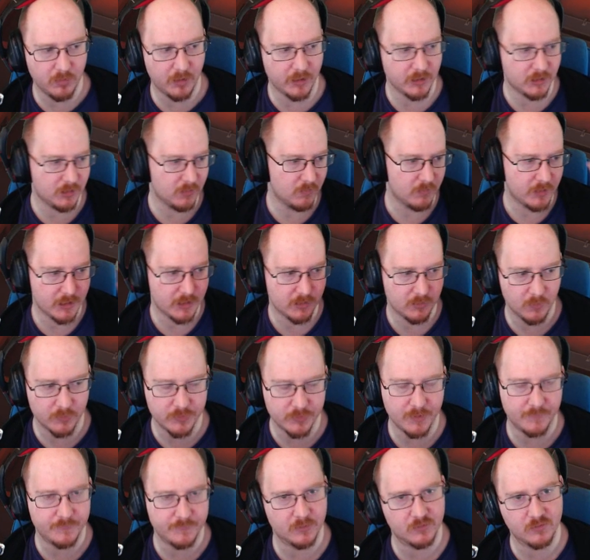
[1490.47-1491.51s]
you'll get your
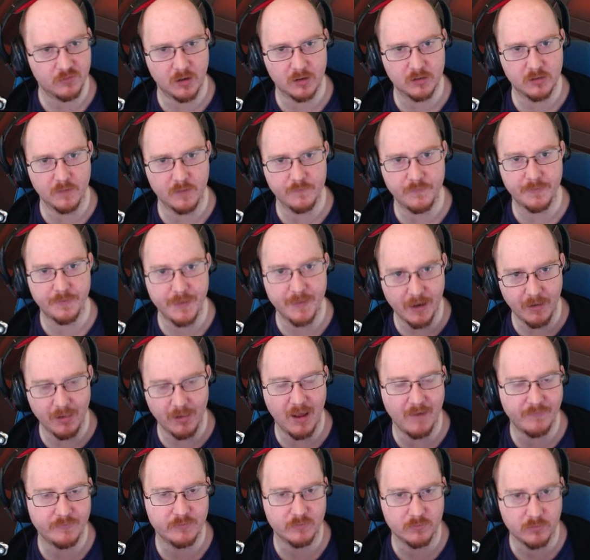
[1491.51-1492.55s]
self-destruct off. They'll
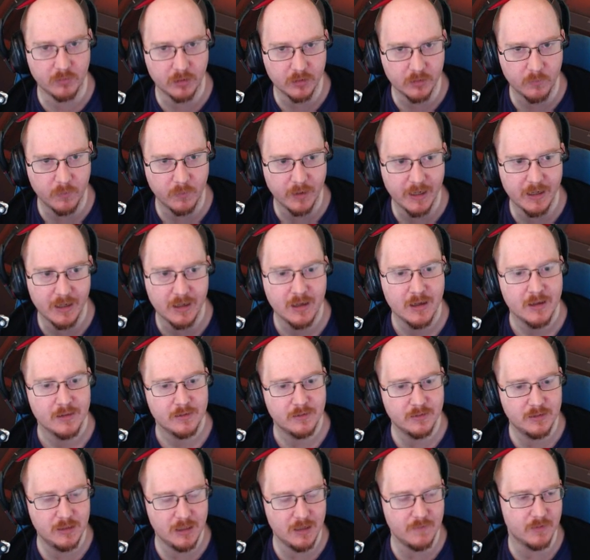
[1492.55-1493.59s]
have to run away.
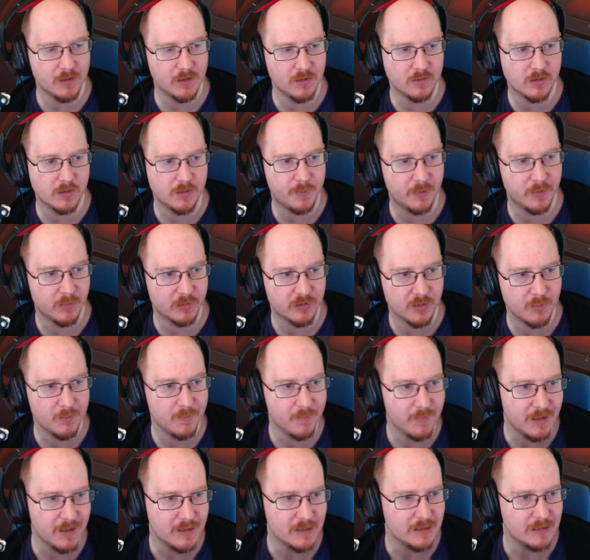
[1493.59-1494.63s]
The D.Va usually pretty much
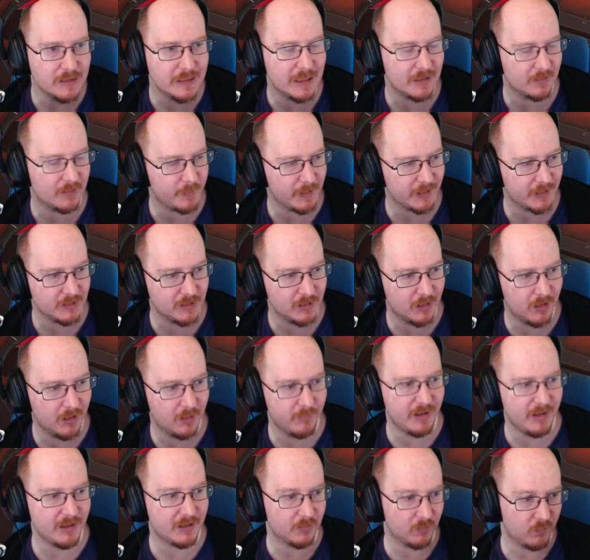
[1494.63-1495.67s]
immediately gets back into her
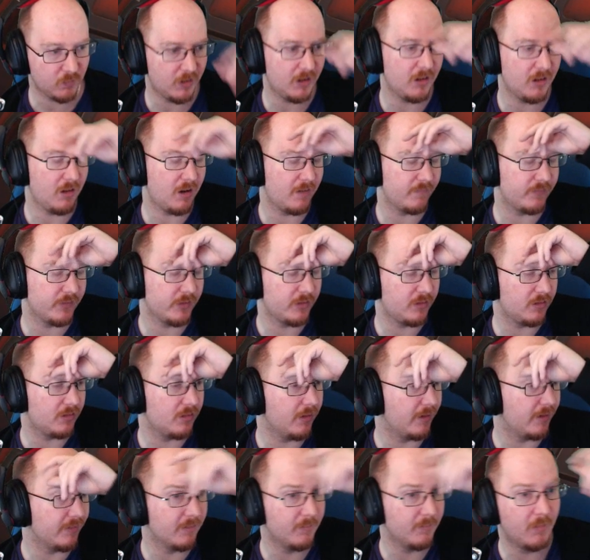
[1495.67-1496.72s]
mech as well after
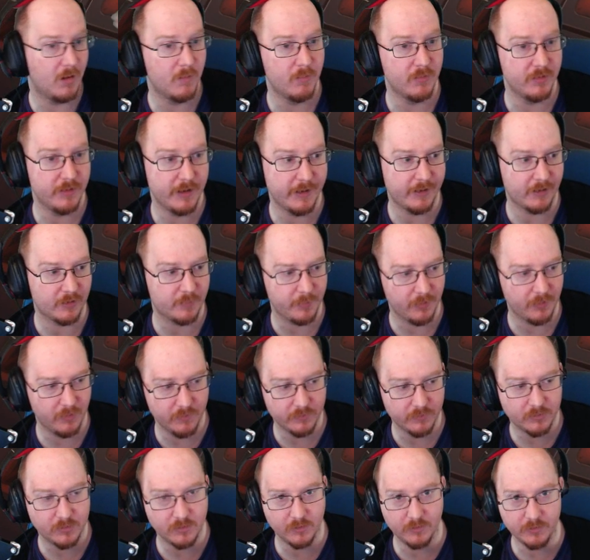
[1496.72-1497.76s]
like the moment it
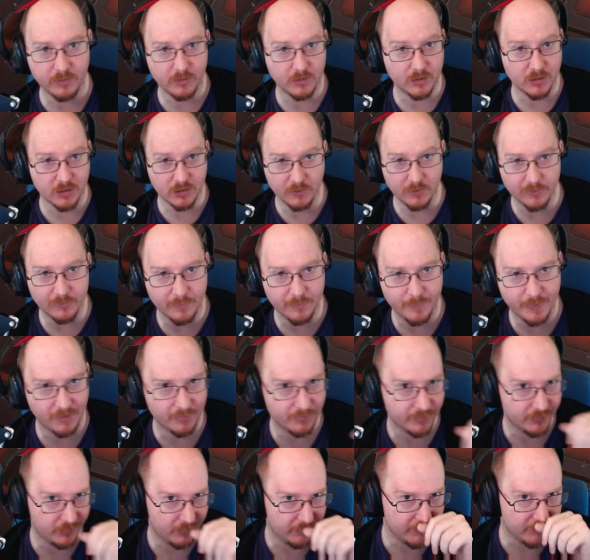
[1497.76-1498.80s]
explodes, so you can usually pick up
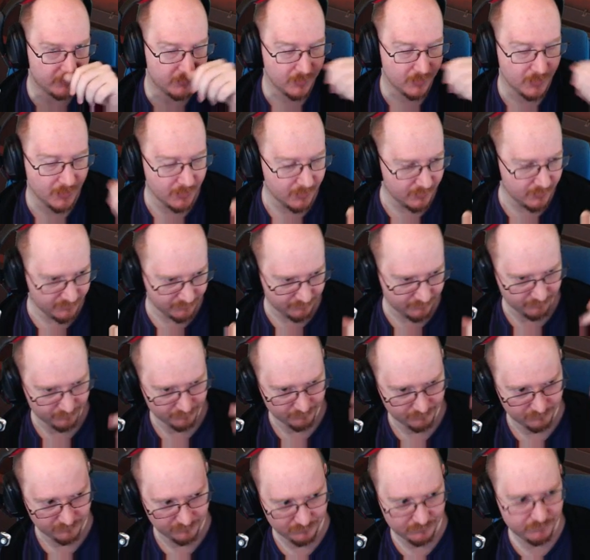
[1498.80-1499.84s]
the D.Va,
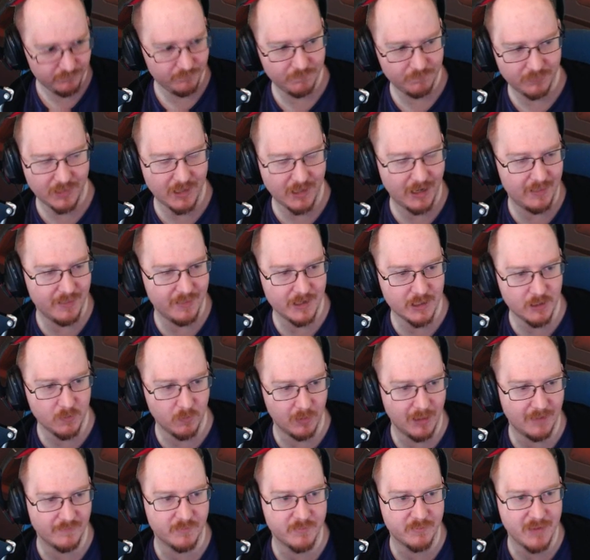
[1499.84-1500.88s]
and then you
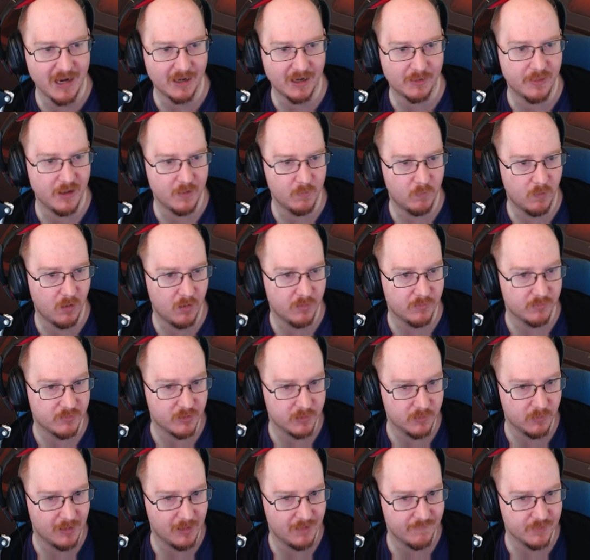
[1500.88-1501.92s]
will have a mech they won't, so
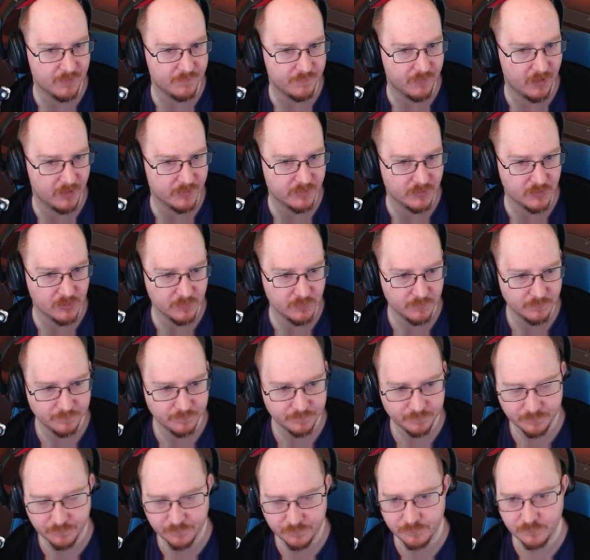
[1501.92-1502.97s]
you'll have an advantage.
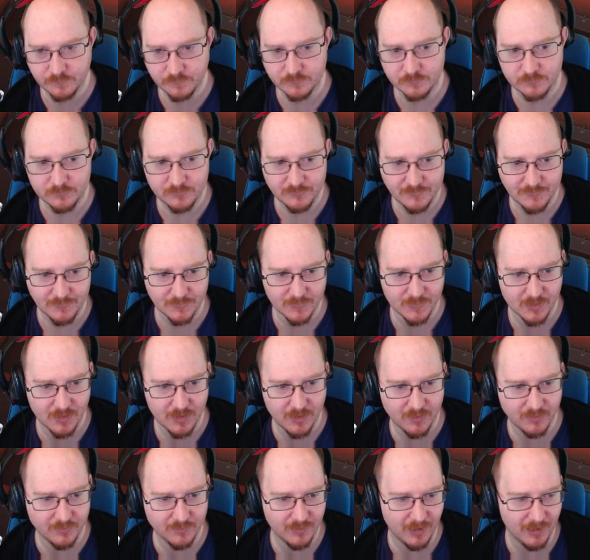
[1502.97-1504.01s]

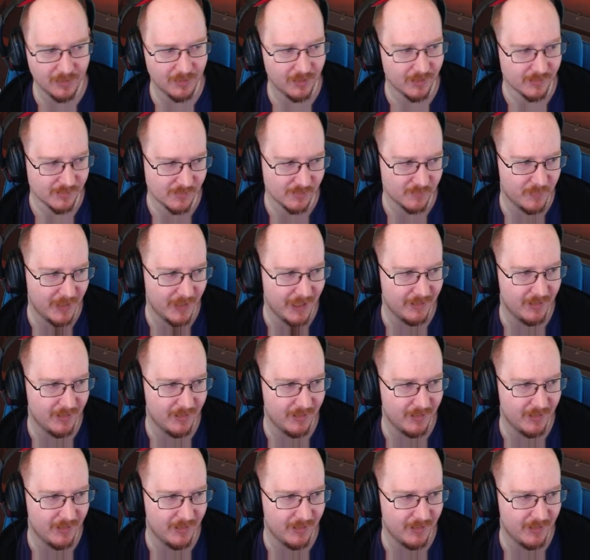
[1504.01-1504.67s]
I like this bat.